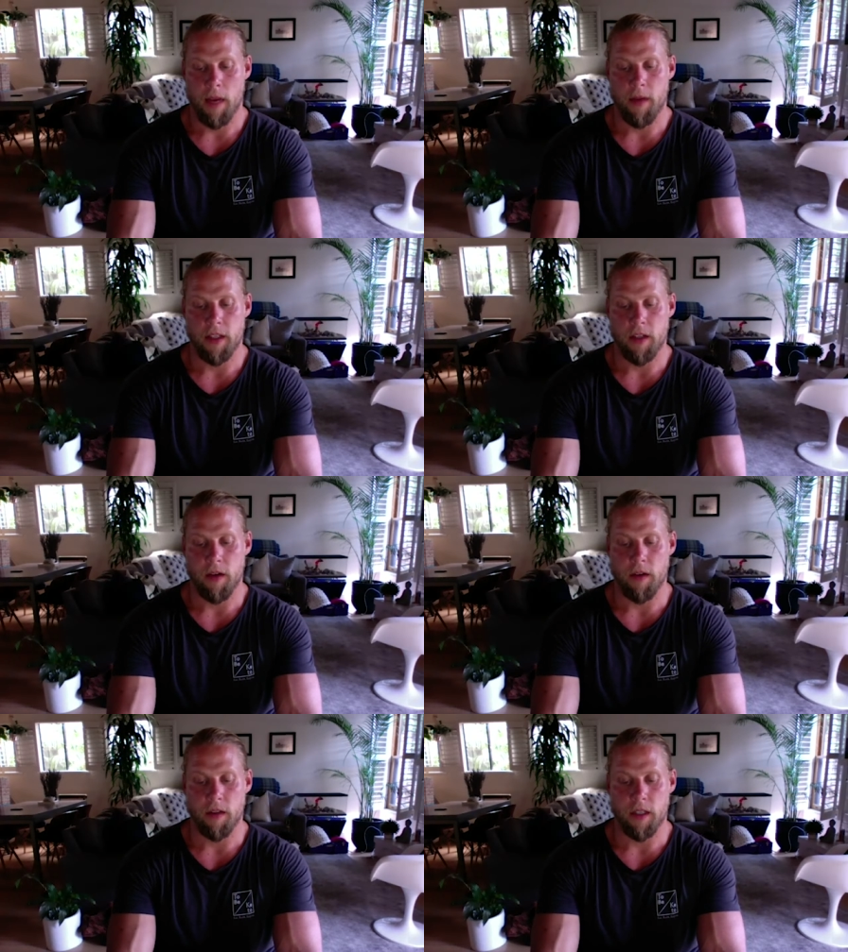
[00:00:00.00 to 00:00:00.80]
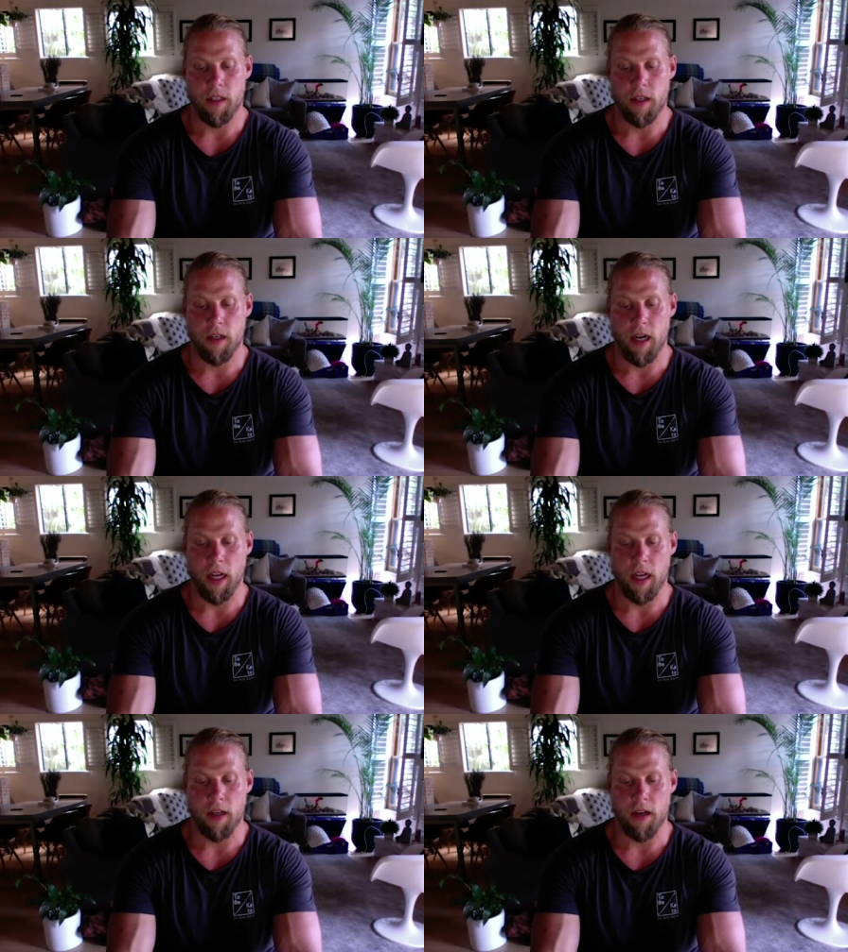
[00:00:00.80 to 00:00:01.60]
my Sonos just turned on. I
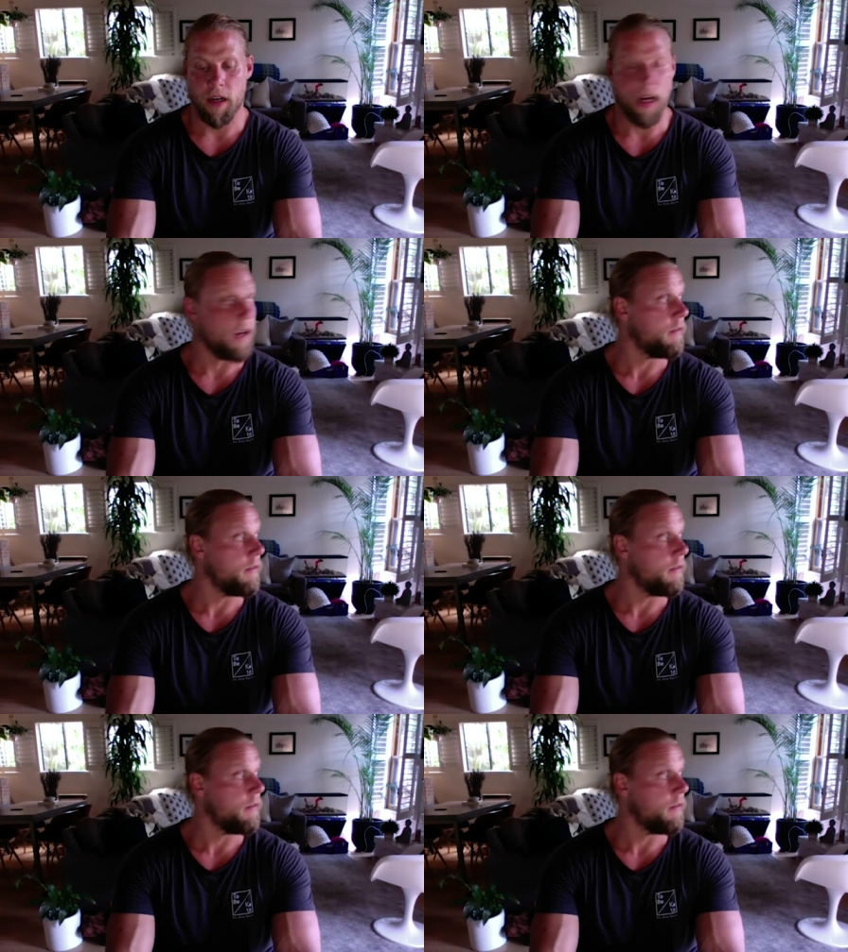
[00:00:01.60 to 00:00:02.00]
got to turn it off